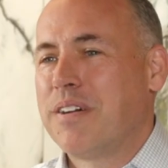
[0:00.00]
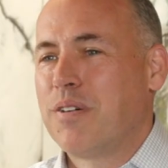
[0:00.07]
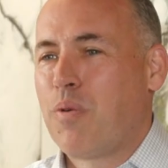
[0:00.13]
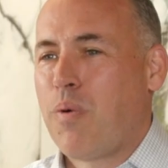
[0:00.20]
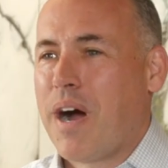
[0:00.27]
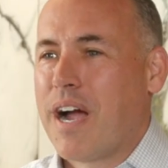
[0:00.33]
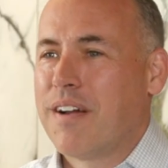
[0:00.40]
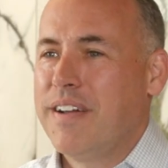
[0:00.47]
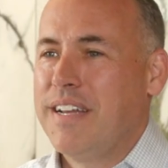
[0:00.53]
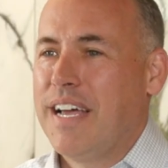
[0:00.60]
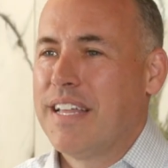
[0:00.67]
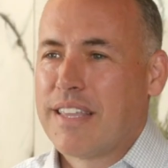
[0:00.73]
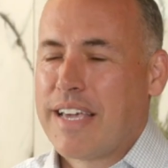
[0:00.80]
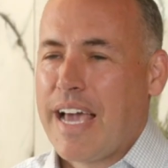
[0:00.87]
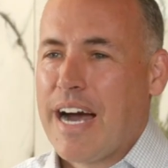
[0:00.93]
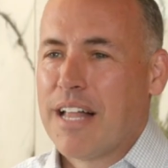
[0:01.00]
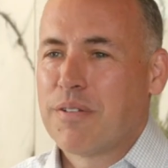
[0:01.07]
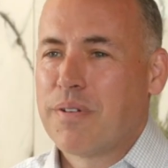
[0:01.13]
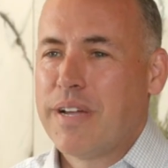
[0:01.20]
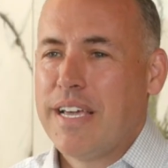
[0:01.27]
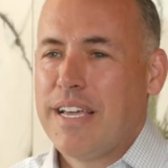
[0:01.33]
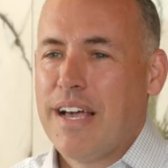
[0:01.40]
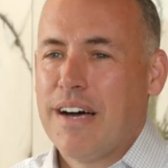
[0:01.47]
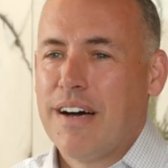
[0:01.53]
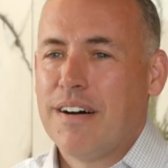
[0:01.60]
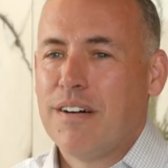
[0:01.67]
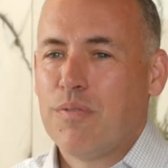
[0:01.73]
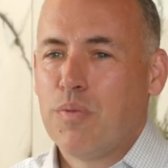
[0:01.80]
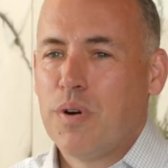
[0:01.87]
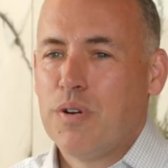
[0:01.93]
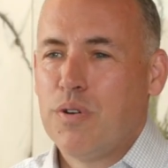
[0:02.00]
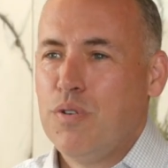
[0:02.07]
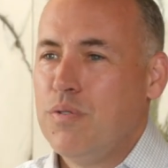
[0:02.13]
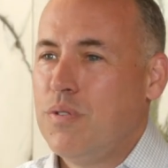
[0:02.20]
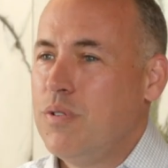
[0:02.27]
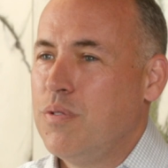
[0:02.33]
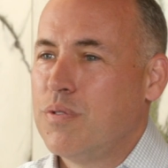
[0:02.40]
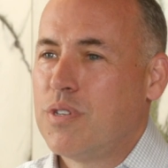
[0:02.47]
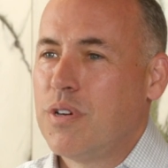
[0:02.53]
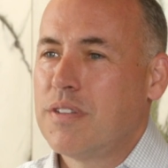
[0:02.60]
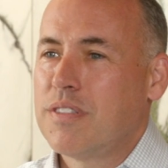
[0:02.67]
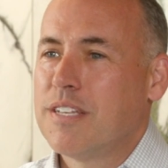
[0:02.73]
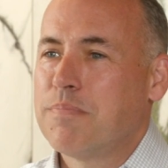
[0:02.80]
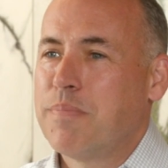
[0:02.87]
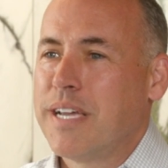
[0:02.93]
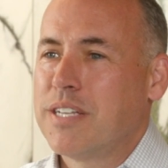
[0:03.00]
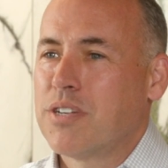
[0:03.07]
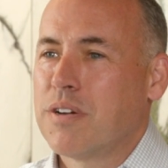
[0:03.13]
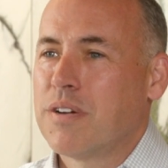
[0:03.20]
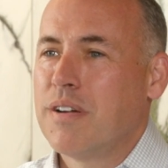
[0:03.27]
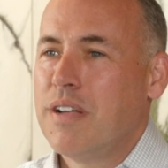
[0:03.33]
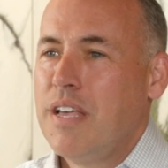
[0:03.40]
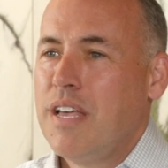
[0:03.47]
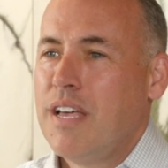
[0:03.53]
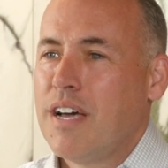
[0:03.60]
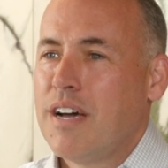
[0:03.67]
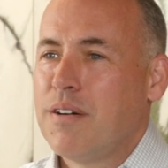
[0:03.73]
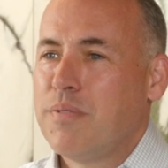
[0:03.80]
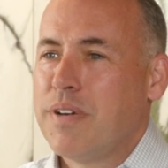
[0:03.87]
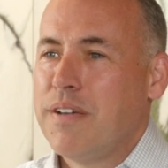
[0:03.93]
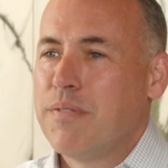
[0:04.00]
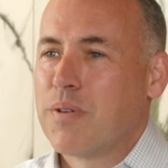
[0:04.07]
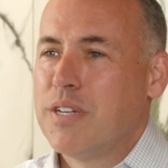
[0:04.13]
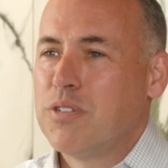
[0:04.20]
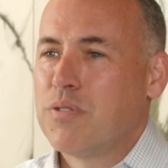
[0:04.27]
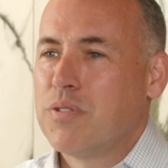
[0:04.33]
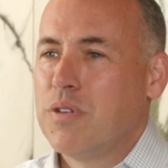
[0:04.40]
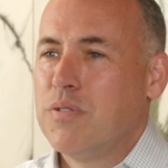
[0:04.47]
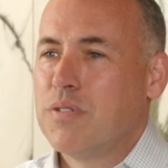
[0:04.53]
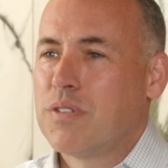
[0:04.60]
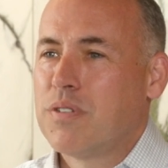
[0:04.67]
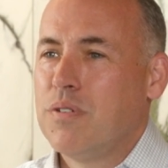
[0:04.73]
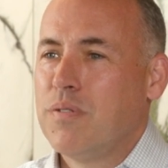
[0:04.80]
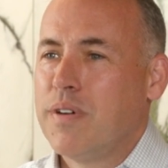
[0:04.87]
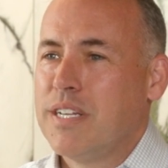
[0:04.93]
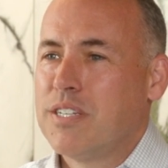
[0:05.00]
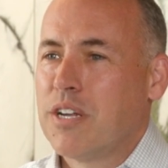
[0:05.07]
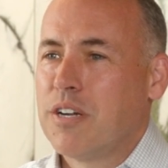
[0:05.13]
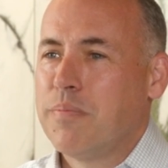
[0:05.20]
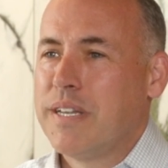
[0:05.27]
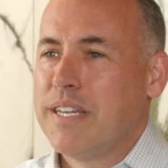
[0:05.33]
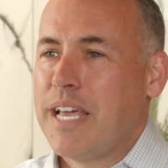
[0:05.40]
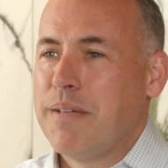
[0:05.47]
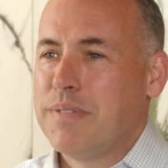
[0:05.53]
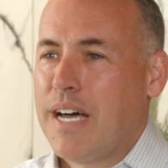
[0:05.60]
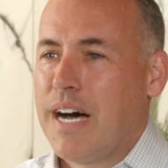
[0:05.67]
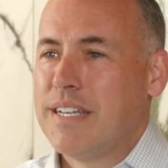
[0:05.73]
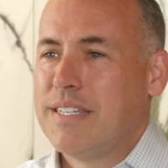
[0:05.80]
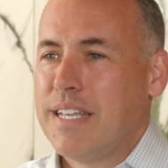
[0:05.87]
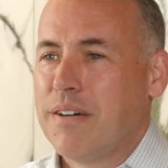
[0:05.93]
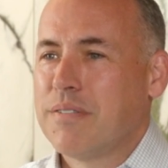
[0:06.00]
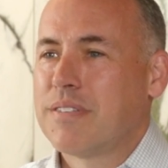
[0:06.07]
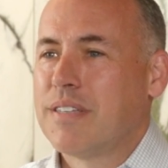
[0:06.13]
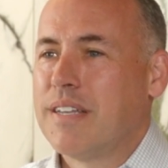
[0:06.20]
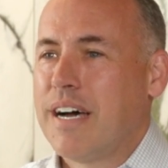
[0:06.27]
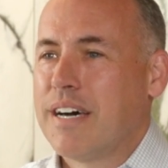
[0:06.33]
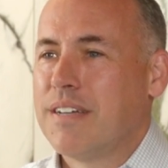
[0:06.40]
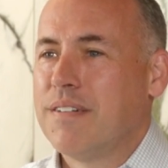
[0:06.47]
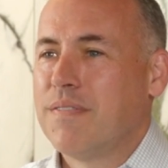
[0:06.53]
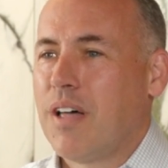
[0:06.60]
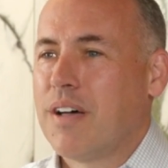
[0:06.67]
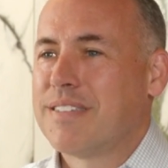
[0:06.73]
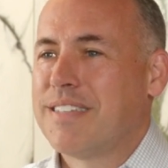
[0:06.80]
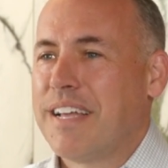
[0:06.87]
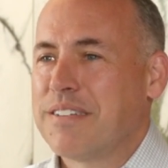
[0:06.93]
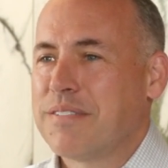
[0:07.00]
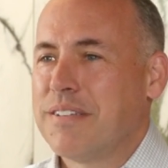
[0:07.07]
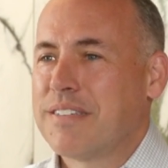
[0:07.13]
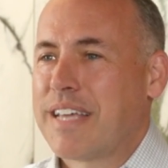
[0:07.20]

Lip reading: inquiring at the gallery who took this picture, we were introduced to a gentleman named Donn Delson out of Los Angeles,